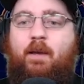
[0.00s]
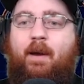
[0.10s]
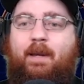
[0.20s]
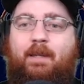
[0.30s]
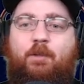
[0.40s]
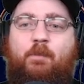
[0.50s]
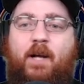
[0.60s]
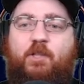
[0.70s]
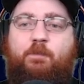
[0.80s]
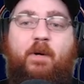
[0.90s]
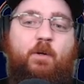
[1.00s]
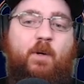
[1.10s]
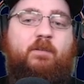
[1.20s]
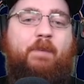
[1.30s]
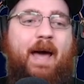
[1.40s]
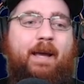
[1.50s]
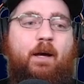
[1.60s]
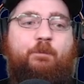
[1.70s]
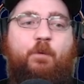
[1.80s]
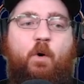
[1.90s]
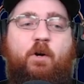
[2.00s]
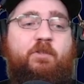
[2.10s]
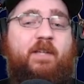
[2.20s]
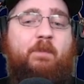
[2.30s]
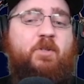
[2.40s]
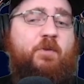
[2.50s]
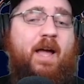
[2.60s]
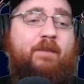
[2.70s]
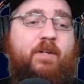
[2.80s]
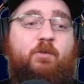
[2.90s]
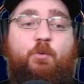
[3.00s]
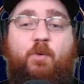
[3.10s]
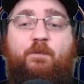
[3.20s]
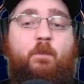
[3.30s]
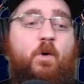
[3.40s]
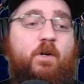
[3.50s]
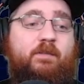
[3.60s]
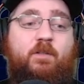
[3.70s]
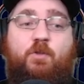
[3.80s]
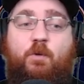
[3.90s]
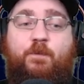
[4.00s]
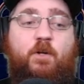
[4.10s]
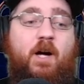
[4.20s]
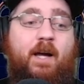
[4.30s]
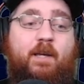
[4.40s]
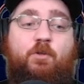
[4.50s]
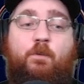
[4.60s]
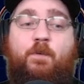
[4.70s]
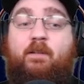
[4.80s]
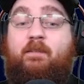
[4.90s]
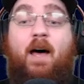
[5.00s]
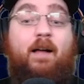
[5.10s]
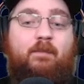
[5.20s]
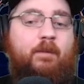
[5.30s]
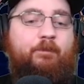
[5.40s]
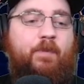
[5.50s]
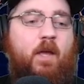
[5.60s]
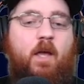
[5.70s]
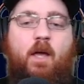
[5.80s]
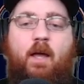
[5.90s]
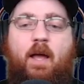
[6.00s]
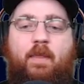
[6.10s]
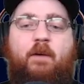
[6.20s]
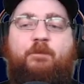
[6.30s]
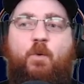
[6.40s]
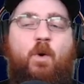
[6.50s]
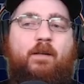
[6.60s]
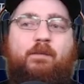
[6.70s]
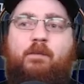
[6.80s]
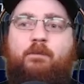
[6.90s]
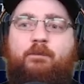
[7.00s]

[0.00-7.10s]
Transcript: he didn't do much, but he was a backup. Four interceptions for Evans, three for Morrison, two for Crockett, two for Costanza, and then a few ones.